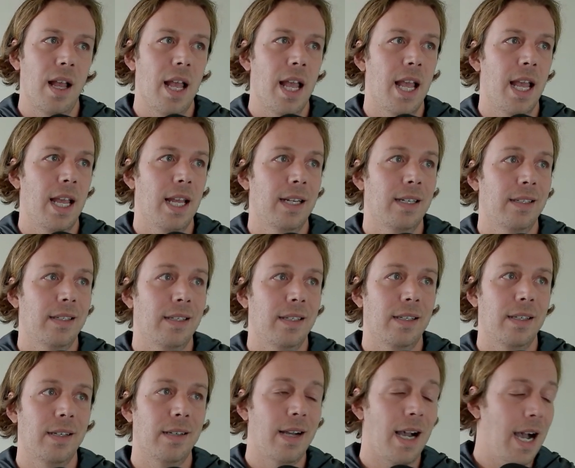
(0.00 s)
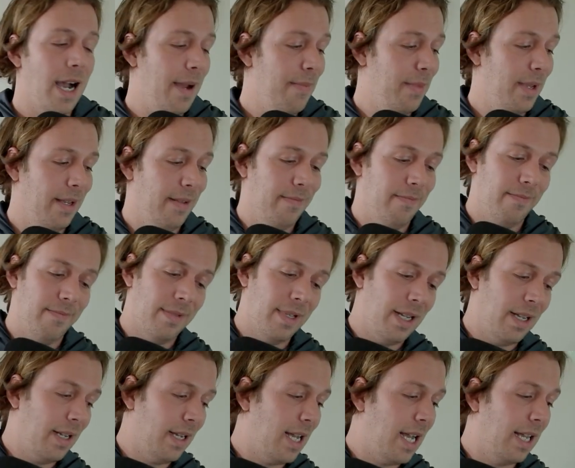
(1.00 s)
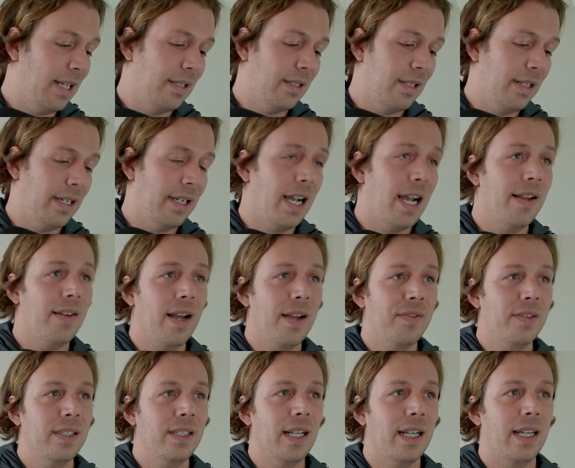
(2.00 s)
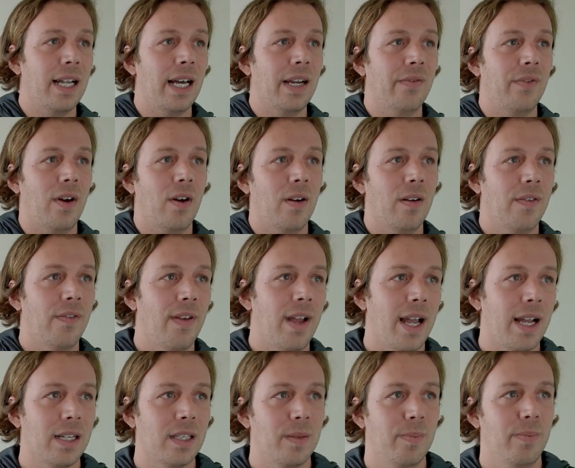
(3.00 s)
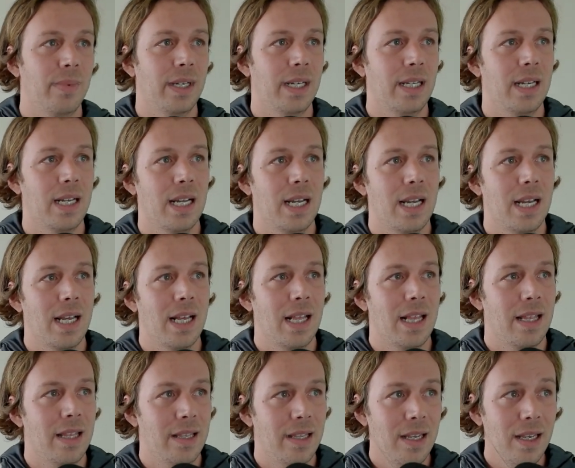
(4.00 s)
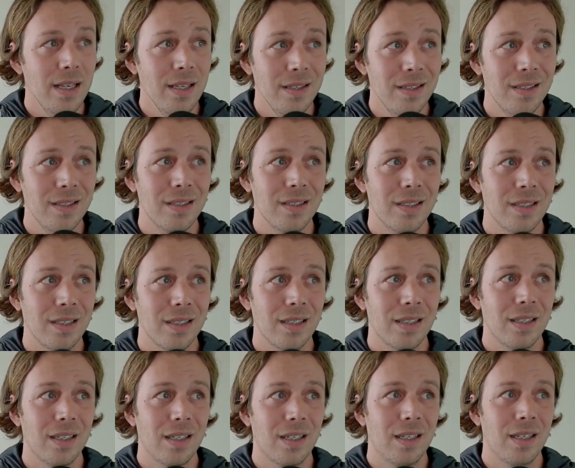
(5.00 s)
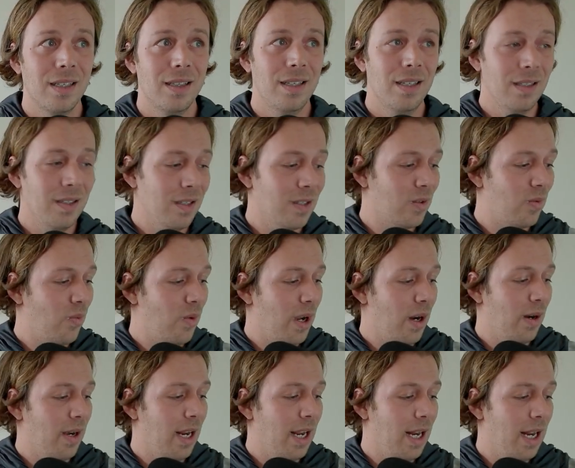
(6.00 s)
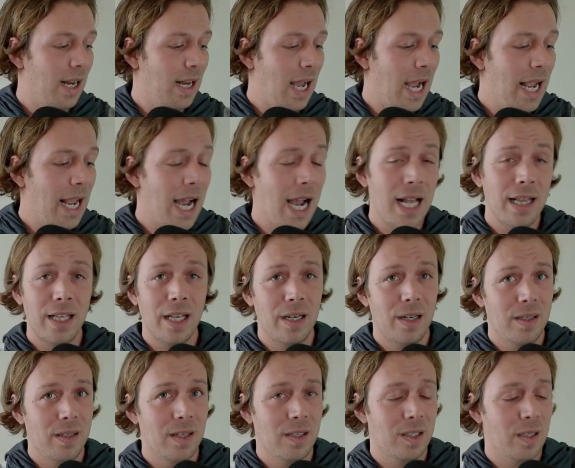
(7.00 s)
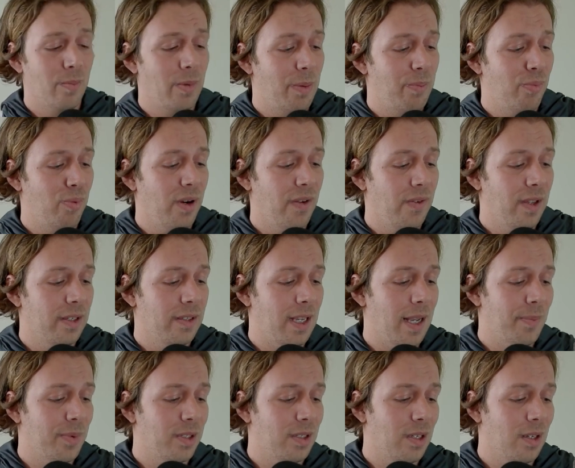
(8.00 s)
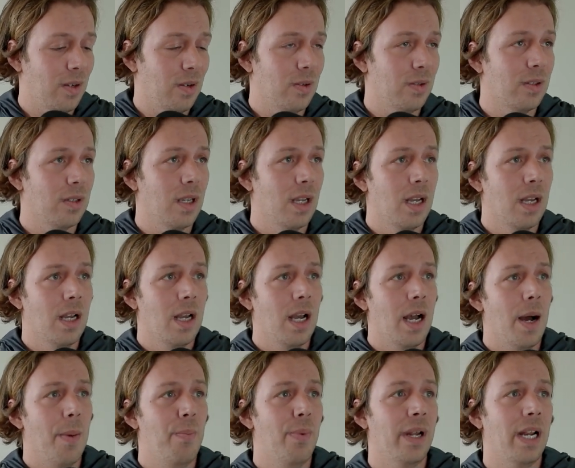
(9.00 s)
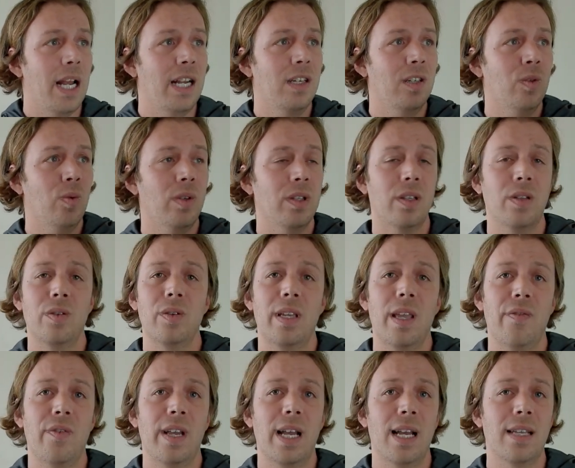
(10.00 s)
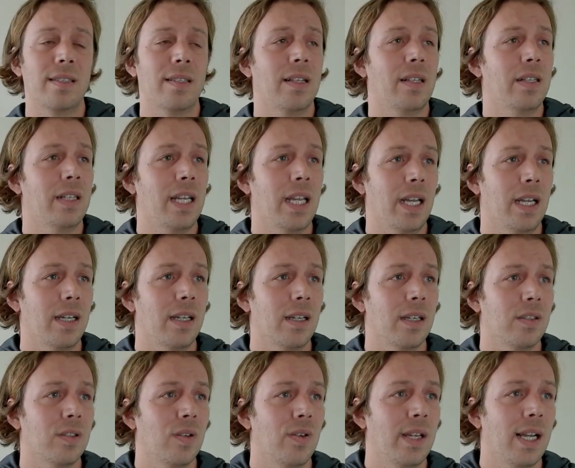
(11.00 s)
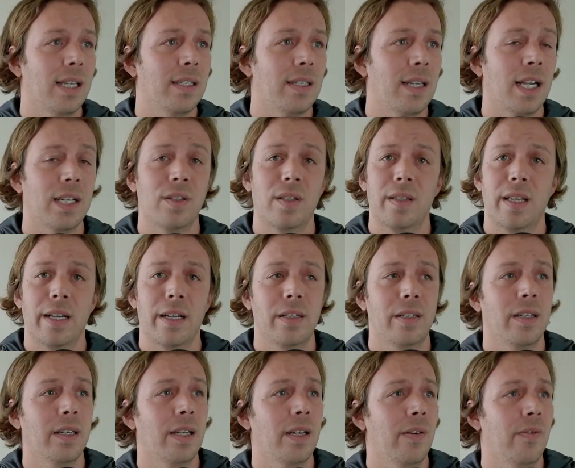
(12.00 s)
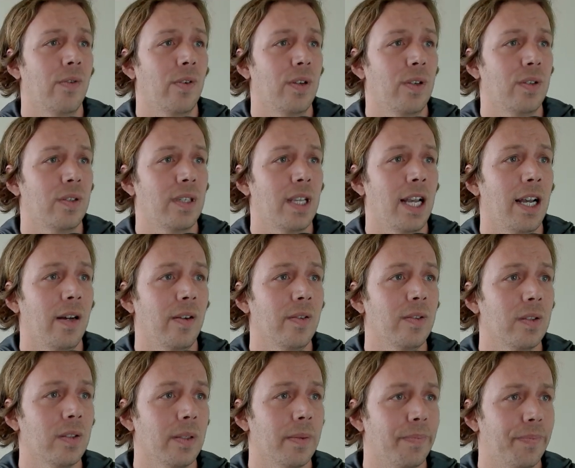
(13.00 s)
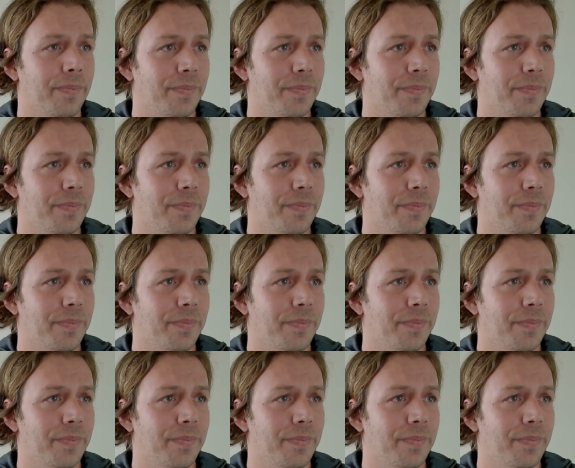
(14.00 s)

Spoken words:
And I mean, guys, look, I've seen a lot of artifacts, but this is weird. And I highlighted this in my previous episodes, but I just wanted to give you guys the link so you guys can actually take a look at it for yourselves.